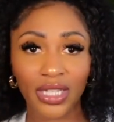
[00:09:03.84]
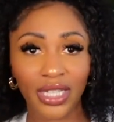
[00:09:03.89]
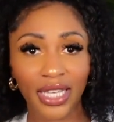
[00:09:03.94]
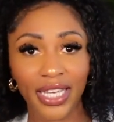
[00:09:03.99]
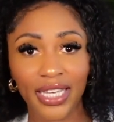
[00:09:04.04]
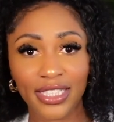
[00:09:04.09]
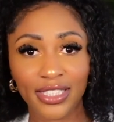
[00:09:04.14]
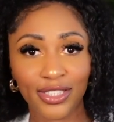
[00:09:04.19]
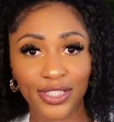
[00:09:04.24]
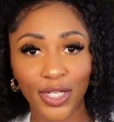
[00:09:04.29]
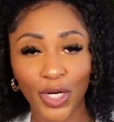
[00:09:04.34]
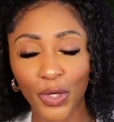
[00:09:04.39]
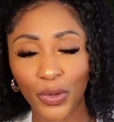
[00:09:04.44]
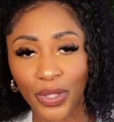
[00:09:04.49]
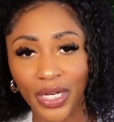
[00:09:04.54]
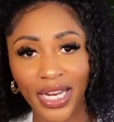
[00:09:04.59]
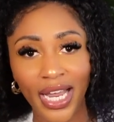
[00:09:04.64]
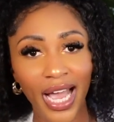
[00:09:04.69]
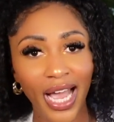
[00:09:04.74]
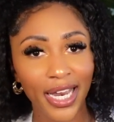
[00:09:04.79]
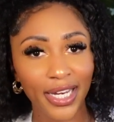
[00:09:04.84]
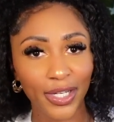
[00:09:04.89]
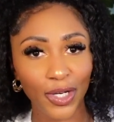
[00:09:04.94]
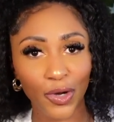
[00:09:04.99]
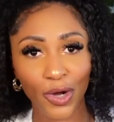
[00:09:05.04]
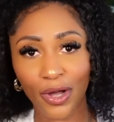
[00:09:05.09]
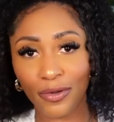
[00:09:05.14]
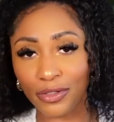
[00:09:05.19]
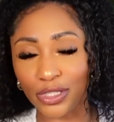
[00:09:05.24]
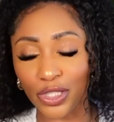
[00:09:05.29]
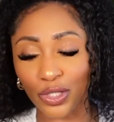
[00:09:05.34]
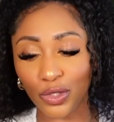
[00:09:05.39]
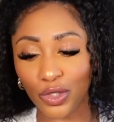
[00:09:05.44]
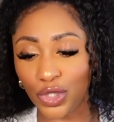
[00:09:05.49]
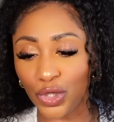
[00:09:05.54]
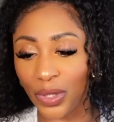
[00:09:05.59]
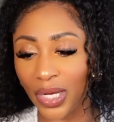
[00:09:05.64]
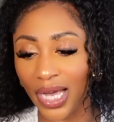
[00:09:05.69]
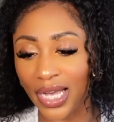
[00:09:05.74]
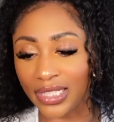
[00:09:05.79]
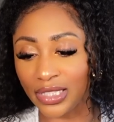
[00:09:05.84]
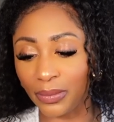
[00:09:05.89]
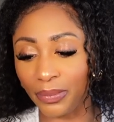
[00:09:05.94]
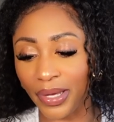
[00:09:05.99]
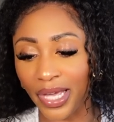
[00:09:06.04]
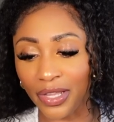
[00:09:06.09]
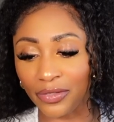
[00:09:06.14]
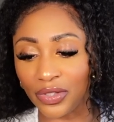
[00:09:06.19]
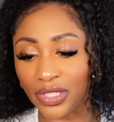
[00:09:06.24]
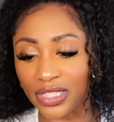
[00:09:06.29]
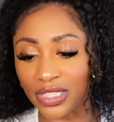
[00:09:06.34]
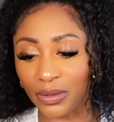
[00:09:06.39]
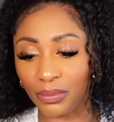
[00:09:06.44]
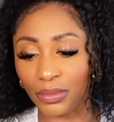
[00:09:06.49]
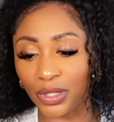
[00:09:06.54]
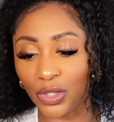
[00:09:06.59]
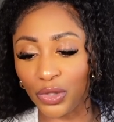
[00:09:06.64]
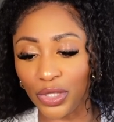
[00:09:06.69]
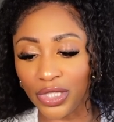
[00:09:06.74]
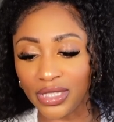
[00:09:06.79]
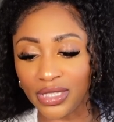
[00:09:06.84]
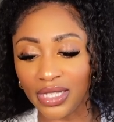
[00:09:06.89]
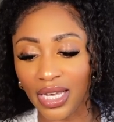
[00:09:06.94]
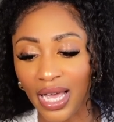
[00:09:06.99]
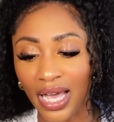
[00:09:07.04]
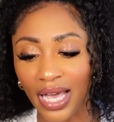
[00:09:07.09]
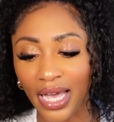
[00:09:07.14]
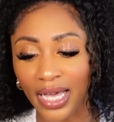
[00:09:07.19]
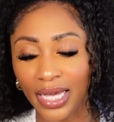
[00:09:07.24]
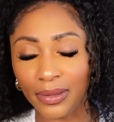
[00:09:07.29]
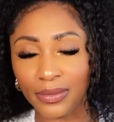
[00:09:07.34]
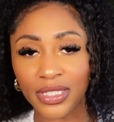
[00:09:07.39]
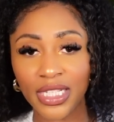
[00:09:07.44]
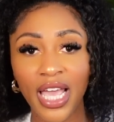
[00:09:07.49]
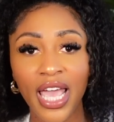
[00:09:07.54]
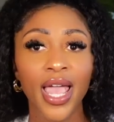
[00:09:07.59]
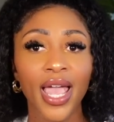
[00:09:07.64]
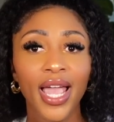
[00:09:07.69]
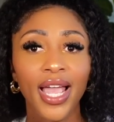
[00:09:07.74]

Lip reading: Glazed Donut. I know I've told you guys about this a million times,